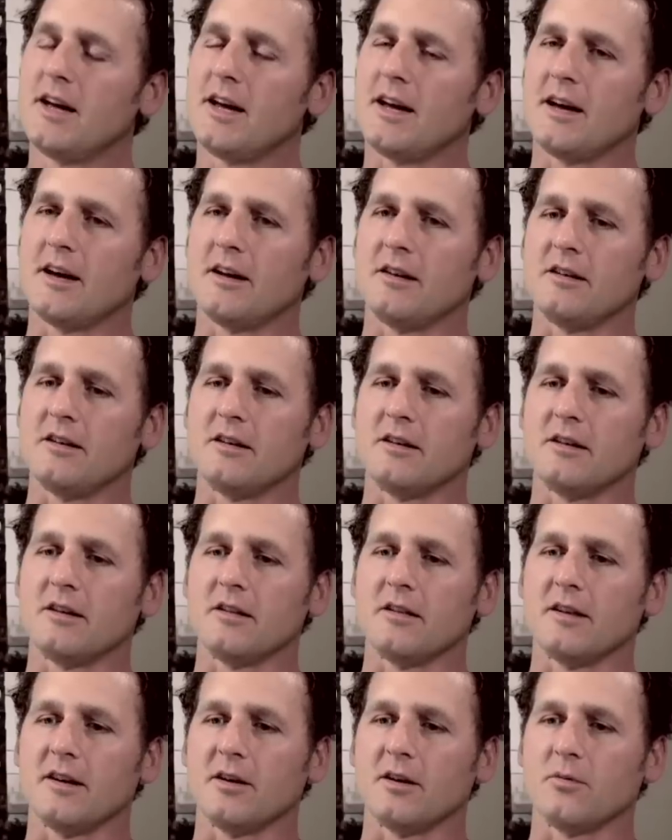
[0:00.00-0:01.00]
And
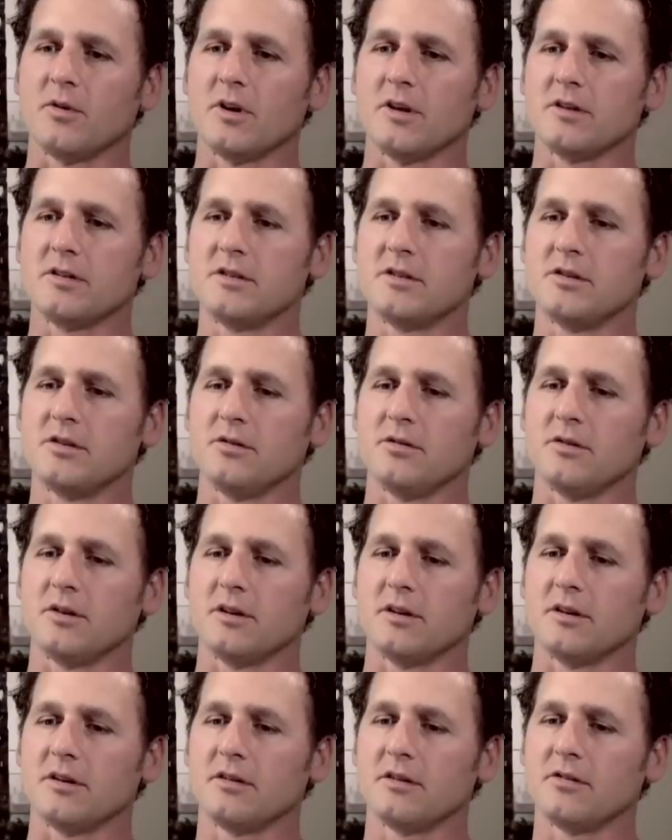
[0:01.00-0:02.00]
then I went
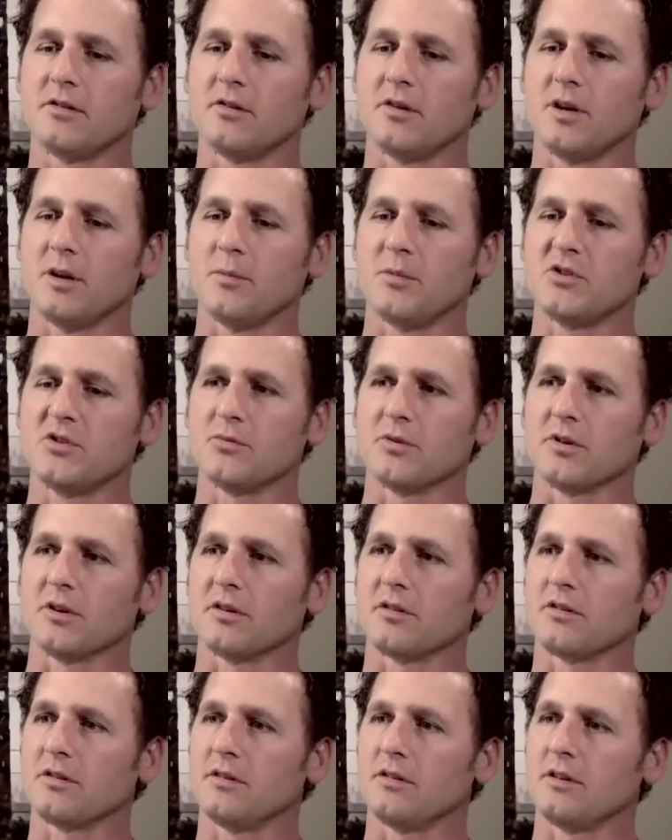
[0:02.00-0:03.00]
to Sony
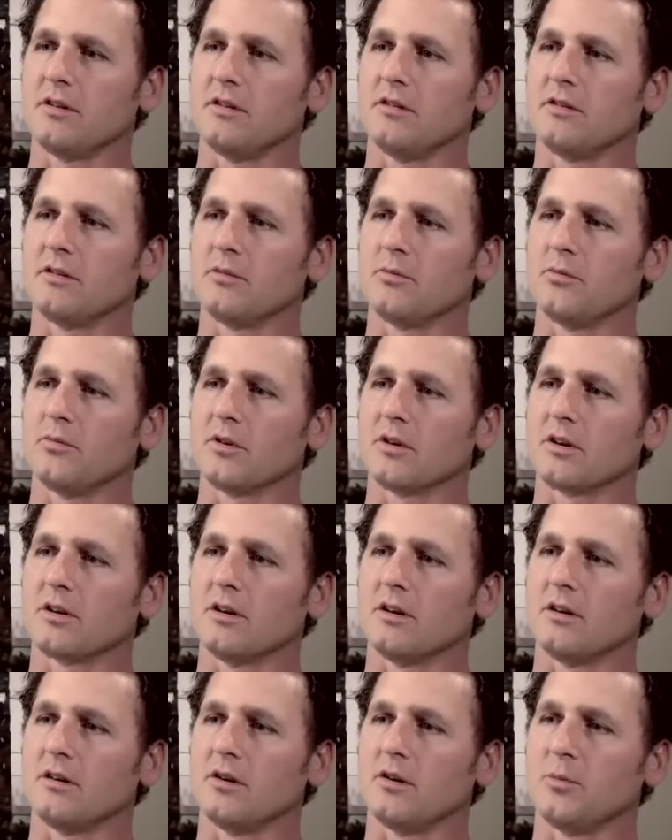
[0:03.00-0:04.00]
Imageworks and did some work
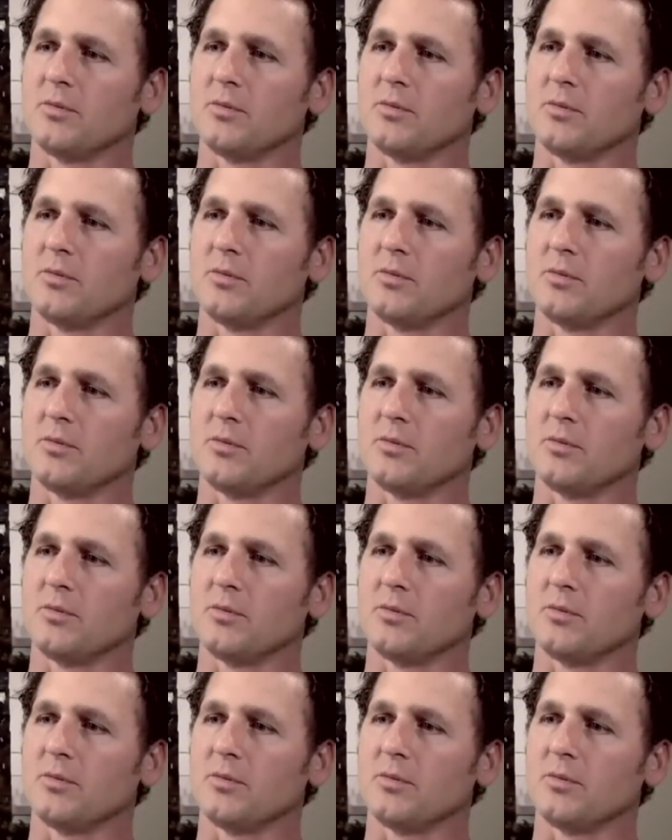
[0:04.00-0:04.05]
on